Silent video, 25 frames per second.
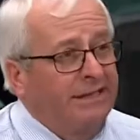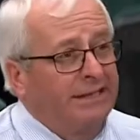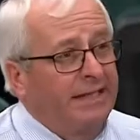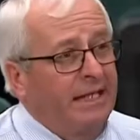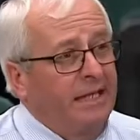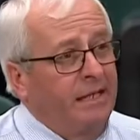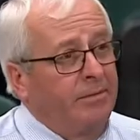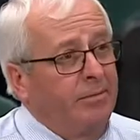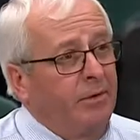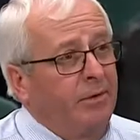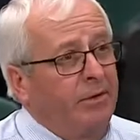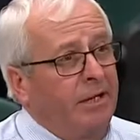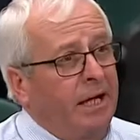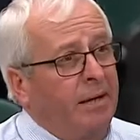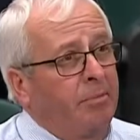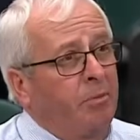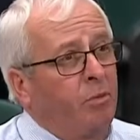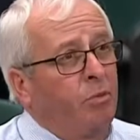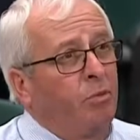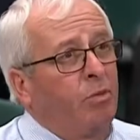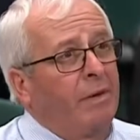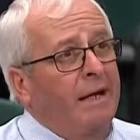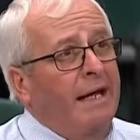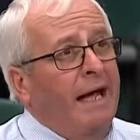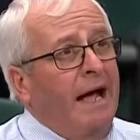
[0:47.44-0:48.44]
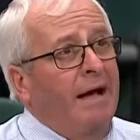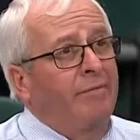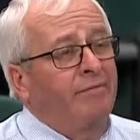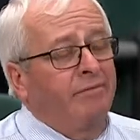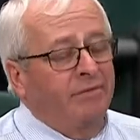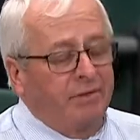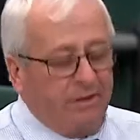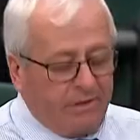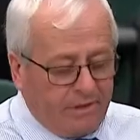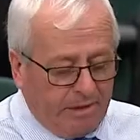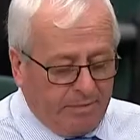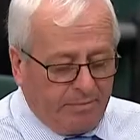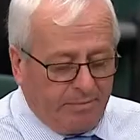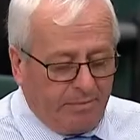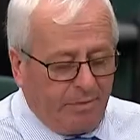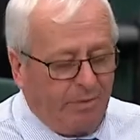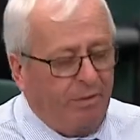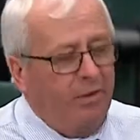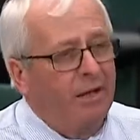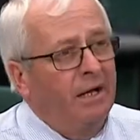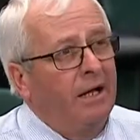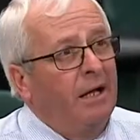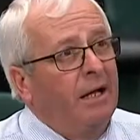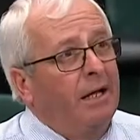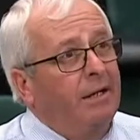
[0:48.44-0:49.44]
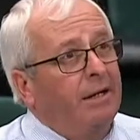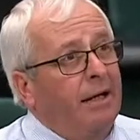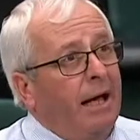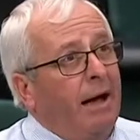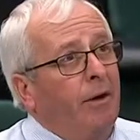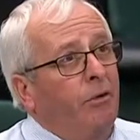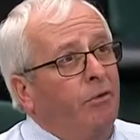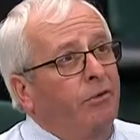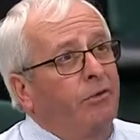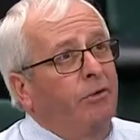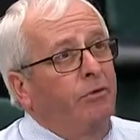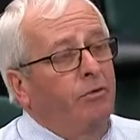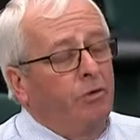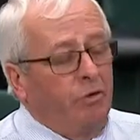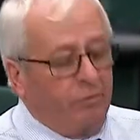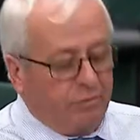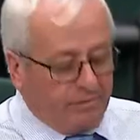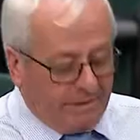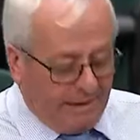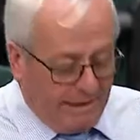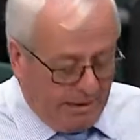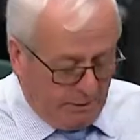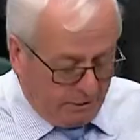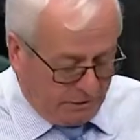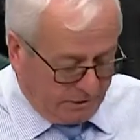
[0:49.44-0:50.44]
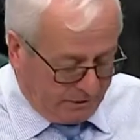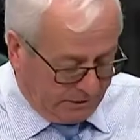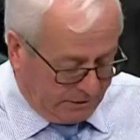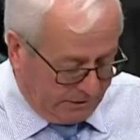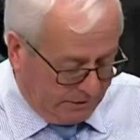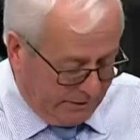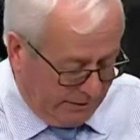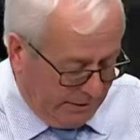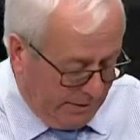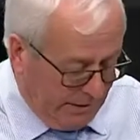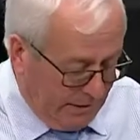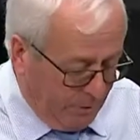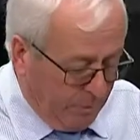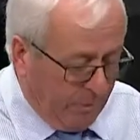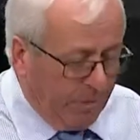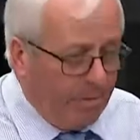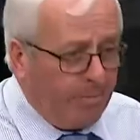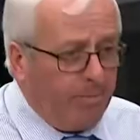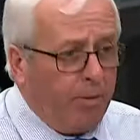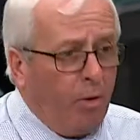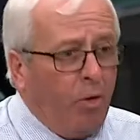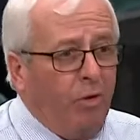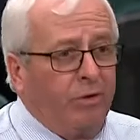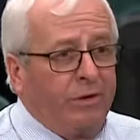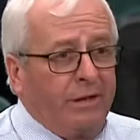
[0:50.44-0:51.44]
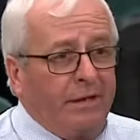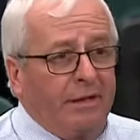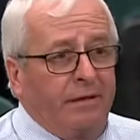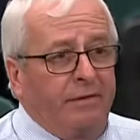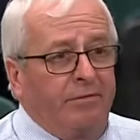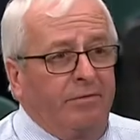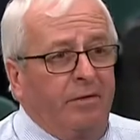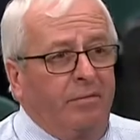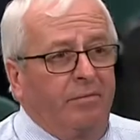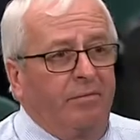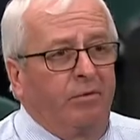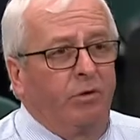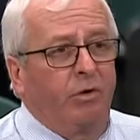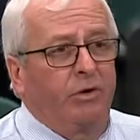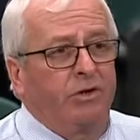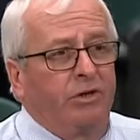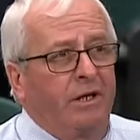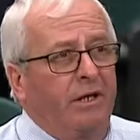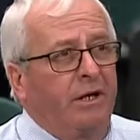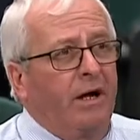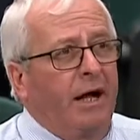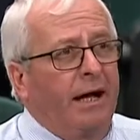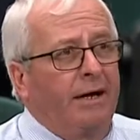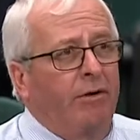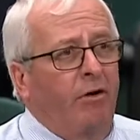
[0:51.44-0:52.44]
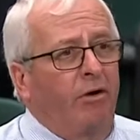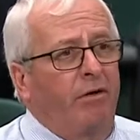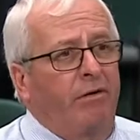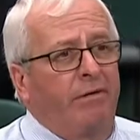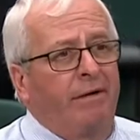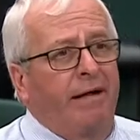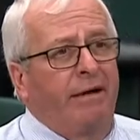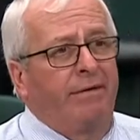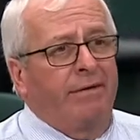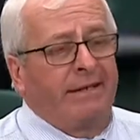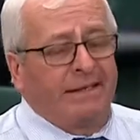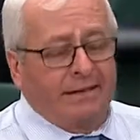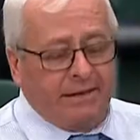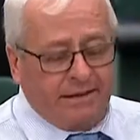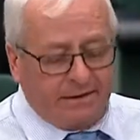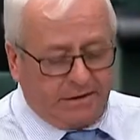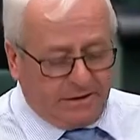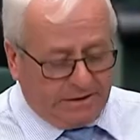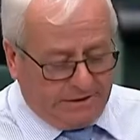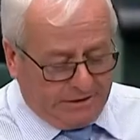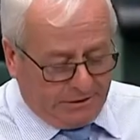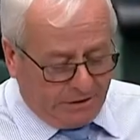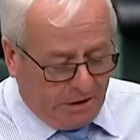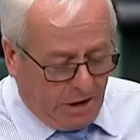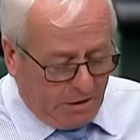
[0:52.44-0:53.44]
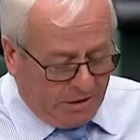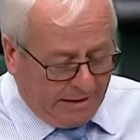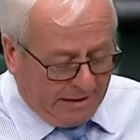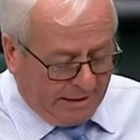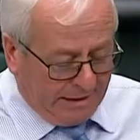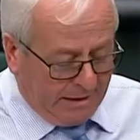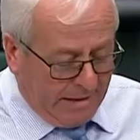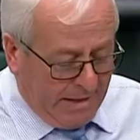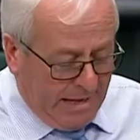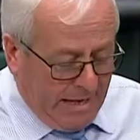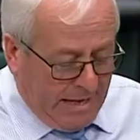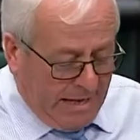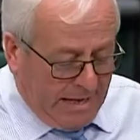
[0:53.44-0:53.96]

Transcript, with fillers: concerned about that. But we haven't the timber now to roof the houses. We're importing it from Russia and other areas. It's, it's shocking.